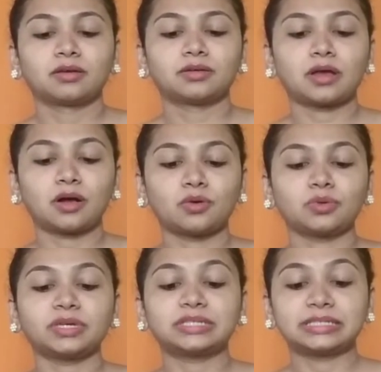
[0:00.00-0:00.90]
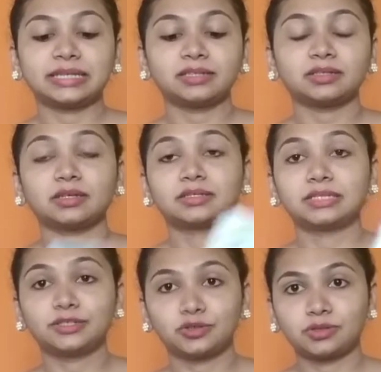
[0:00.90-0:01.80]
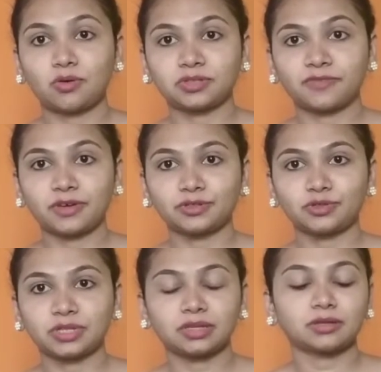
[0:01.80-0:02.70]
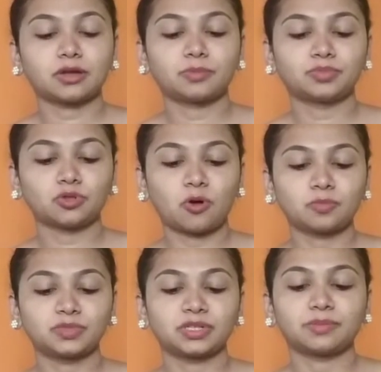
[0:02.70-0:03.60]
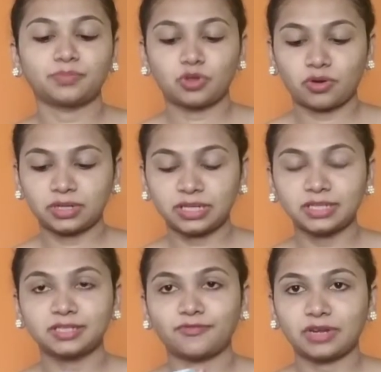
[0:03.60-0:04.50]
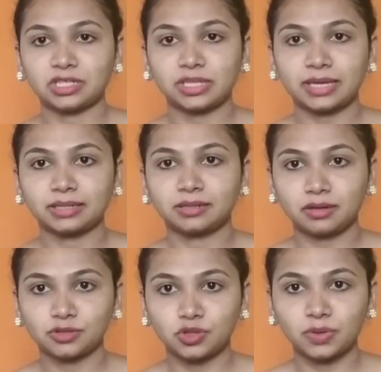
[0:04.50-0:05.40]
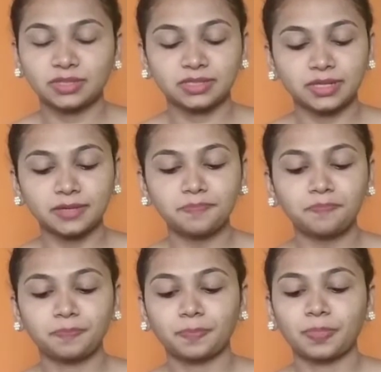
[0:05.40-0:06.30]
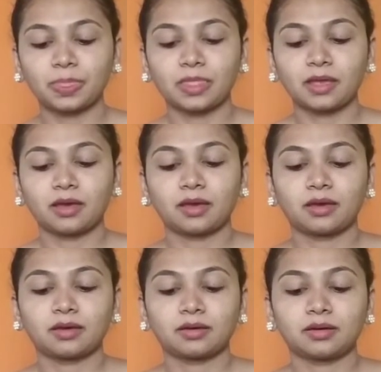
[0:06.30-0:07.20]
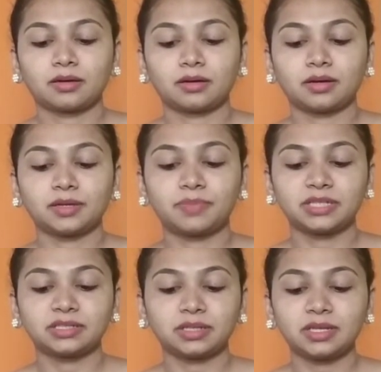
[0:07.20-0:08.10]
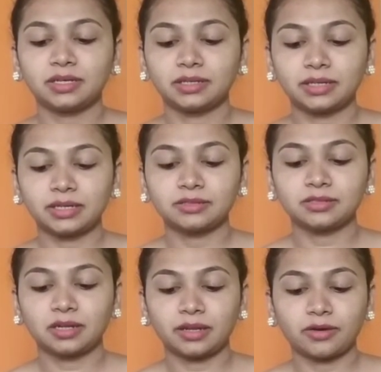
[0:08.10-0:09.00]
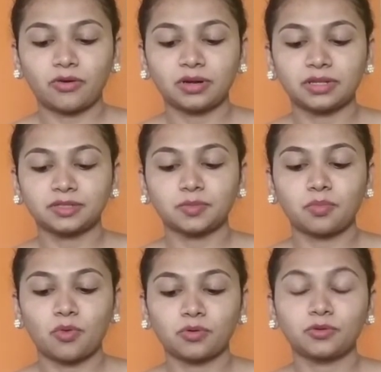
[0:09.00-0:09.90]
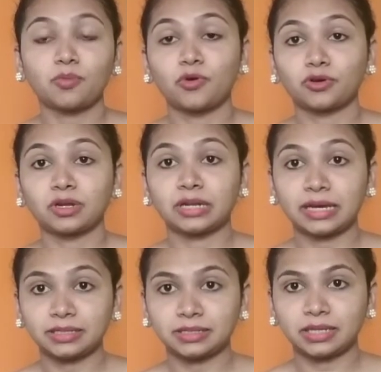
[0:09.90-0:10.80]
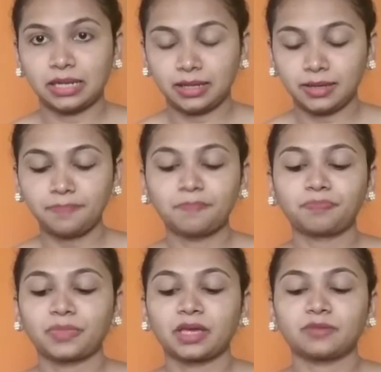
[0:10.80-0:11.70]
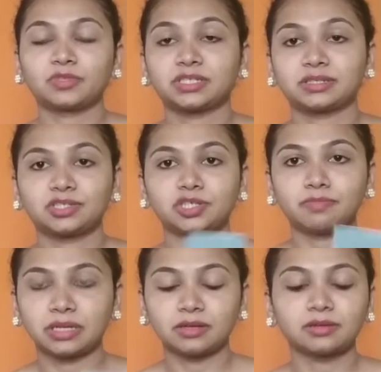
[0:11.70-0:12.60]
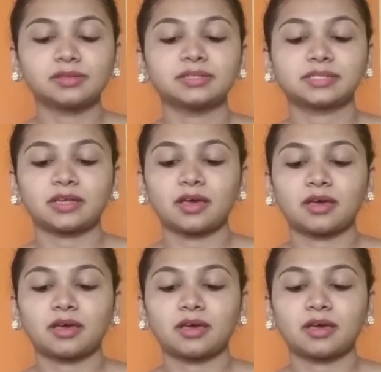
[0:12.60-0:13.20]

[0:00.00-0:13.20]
Now it says it detoxifies your skin, it absorbs impurities, fresh and translucent skin. It basically contains a clay called as mondomorillinite clay, which is rich in minerals